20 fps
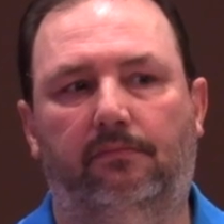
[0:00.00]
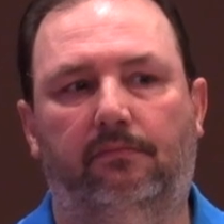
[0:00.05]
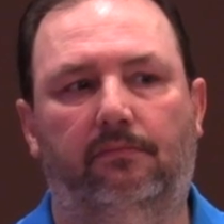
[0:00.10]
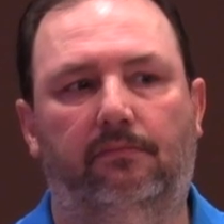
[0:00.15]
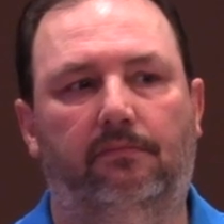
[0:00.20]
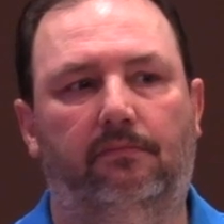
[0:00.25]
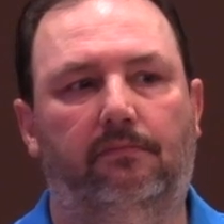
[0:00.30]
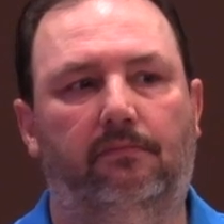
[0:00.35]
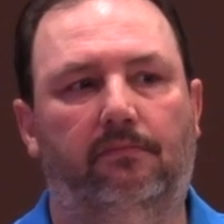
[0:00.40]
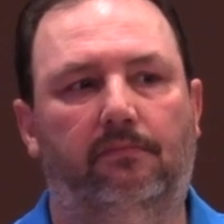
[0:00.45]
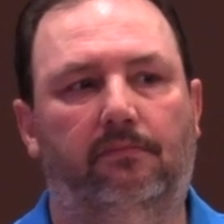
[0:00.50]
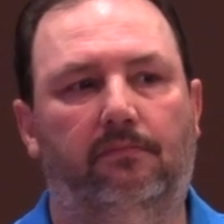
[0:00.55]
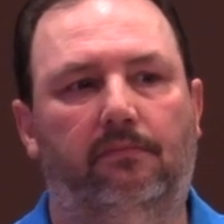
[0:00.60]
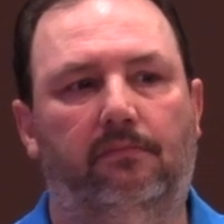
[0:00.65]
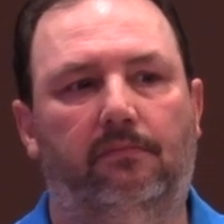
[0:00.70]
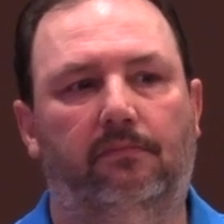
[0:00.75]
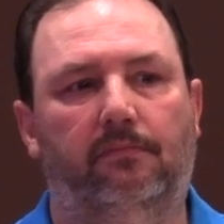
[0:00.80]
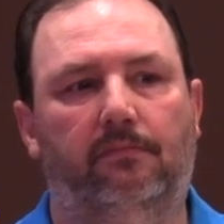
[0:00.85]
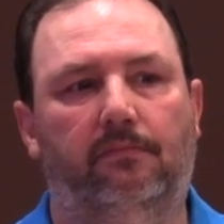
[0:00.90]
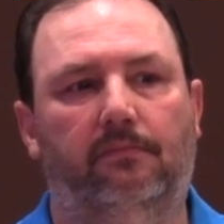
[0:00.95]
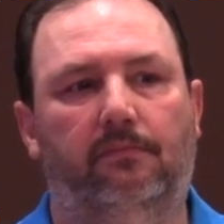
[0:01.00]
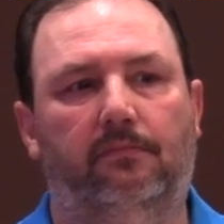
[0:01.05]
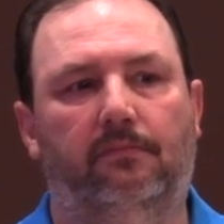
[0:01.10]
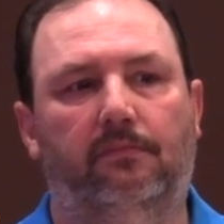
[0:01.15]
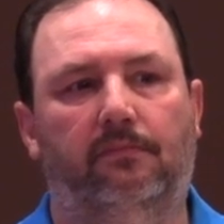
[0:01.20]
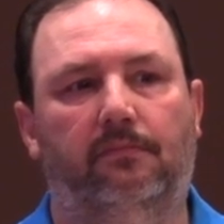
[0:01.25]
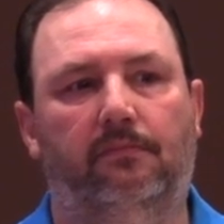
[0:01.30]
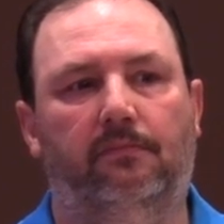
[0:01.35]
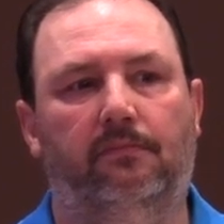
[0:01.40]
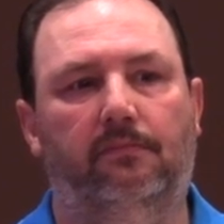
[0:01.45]

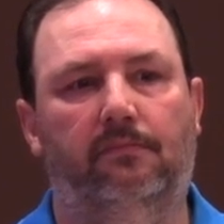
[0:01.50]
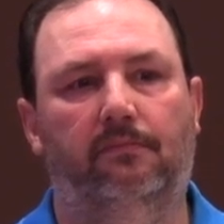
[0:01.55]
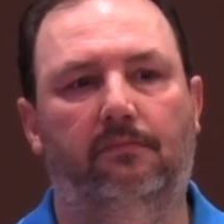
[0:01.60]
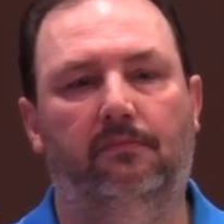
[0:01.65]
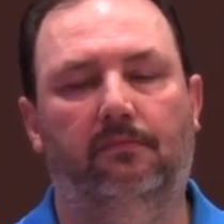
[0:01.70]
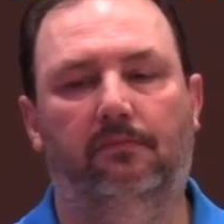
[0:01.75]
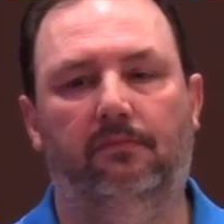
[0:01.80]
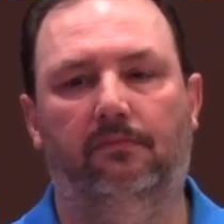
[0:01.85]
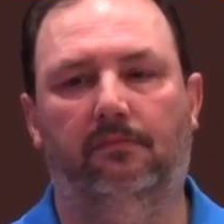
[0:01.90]
Nobody speaks.